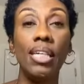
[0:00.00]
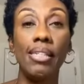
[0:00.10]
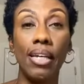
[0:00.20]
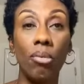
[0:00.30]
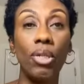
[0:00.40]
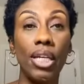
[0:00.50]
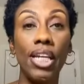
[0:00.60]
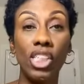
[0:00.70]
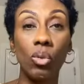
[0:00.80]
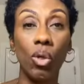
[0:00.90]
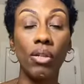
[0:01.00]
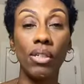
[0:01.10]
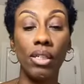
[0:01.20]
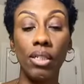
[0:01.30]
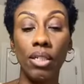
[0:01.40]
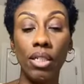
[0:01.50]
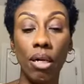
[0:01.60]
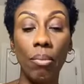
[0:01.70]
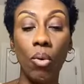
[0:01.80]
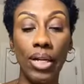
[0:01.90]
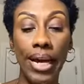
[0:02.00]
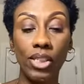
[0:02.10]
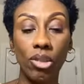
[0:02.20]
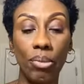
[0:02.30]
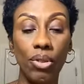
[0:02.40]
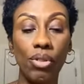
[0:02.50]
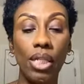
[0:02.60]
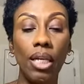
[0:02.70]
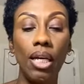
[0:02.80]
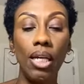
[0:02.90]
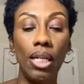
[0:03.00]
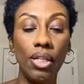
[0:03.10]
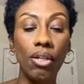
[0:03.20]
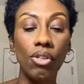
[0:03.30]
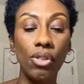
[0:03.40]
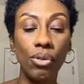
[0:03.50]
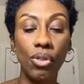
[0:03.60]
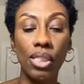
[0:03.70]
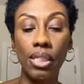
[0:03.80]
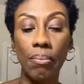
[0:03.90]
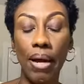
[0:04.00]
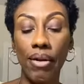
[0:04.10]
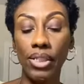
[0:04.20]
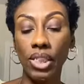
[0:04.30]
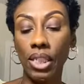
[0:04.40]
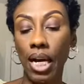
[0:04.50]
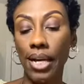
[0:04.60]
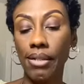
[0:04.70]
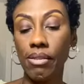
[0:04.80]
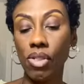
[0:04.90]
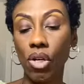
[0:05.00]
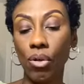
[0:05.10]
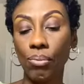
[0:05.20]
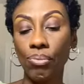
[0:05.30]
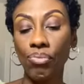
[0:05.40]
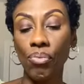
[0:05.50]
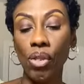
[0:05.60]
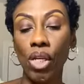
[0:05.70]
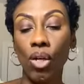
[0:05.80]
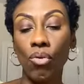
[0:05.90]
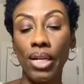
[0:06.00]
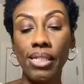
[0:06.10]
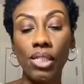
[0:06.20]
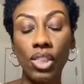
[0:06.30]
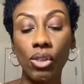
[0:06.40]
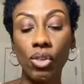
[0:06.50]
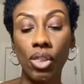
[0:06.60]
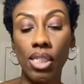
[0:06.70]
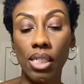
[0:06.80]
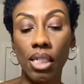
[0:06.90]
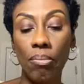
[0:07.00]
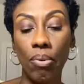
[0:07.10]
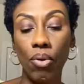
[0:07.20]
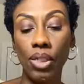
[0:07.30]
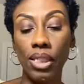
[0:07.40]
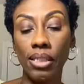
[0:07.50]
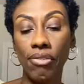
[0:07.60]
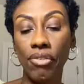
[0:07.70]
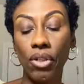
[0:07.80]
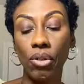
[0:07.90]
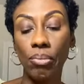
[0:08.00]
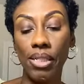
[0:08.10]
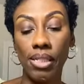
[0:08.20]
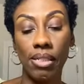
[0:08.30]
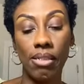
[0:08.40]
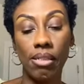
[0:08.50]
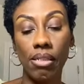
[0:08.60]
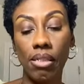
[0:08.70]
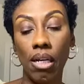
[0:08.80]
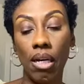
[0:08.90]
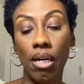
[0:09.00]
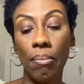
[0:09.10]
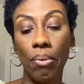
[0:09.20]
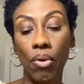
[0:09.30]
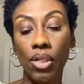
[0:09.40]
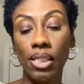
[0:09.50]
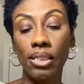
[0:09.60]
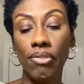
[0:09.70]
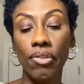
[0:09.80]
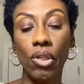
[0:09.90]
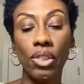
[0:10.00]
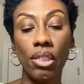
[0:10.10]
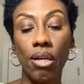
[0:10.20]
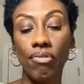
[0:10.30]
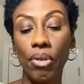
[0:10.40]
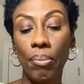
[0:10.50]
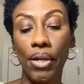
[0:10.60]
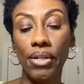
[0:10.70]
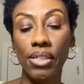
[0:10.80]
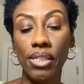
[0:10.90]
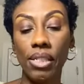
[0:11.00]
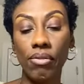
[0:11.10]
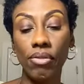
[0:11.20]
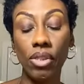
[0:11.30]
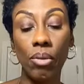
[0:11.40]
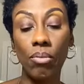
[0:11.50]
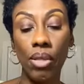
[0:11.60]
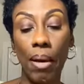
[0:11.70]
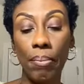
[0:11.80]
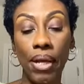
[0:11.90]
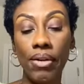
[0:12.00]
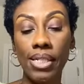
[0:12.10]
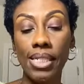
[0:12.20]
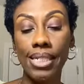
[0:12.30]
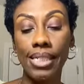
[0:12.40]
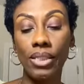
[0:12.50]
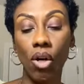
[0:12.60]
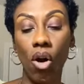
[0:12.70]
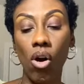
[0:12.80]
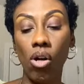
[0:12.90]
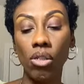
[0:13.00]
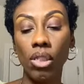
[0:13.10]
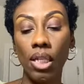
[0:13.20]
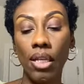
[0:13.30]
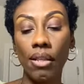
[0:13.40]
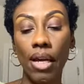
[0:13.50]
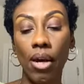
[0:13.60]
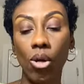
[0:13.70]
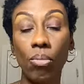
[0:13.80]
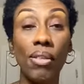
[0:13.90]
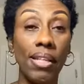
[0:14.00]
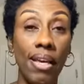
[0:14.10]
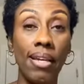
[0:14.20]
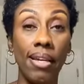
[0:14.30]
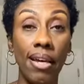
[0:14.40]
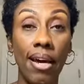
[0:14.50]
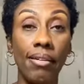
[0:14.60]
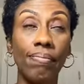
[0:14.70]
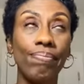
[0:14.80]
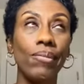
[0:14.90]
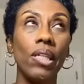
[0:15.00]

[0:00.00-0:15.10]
is that communication is one of the number one attributes. And the other two is marriage and guidance. So raising children is an important and difficult business uh, important and difficult enough to parent to, that parents needs all the help that they can get.